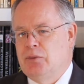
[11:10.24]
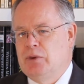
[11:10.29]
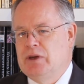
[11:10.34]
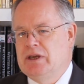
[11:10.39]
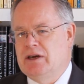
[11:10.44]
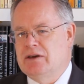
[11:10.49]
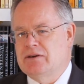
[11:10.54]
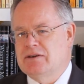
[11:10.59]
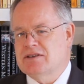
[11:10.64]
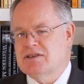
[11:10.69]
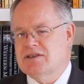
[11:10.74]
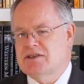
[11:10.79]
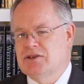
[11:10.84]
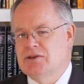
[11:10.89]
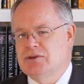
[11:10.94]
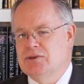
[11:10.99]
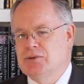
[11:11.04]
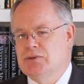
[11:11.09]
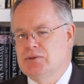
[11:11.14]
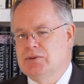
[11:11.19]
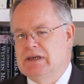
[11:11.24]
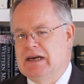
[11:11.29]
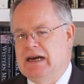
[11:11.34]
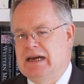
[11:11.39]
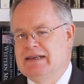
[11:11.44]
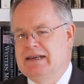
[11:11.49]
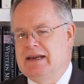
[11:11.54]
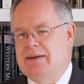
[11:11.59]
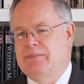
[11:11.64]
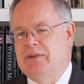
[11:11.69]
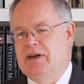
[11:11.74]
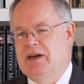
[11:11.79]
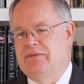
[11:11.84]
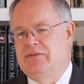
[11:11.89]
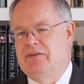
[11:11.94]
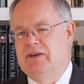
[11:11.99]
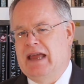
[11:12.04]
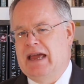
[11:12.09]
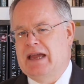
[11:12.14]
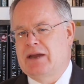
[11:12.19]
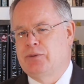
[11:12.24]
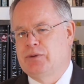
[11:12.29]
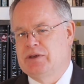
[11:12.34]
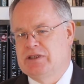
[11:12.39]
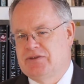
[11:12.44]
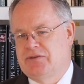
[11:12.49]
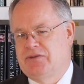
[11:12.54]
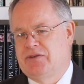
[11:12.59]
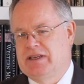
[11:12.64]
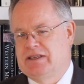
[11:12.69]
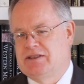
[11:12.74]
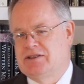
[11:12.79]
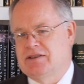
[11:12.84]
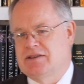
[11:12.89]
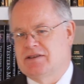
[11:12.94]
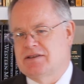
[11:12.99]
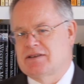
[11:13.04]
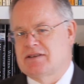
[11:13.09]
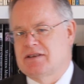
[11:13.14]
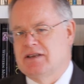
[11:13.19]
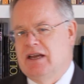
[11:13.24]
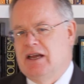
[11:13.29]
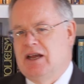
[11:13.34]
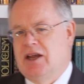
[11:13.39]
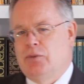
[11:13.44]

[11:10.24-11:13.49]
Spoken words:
We notice too a number of language features